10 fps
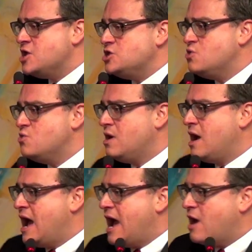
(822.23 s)

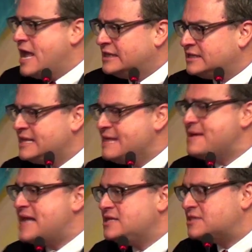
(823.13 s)
you
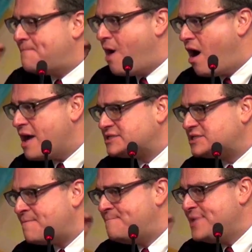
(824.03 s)
eliminate the
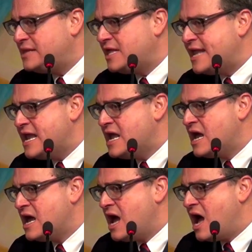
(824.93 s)
possibility